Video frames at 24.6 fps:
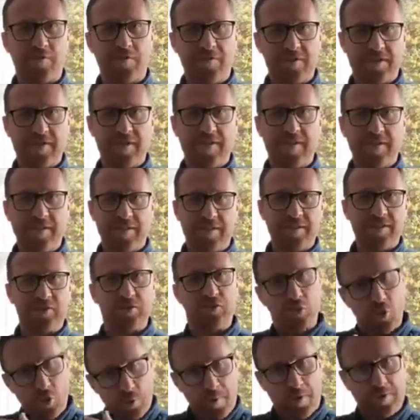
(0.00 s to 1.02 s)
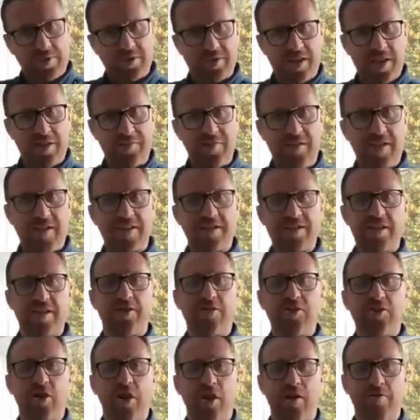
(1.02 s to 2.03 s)
got the facility to almost
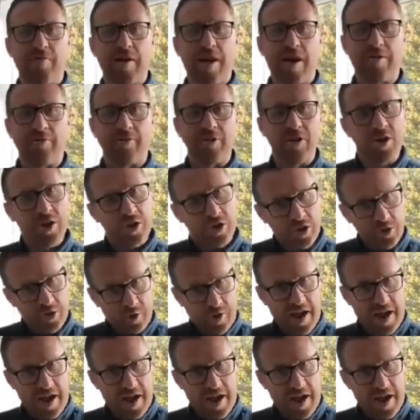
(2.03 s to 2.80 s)
self-edit as you're going around,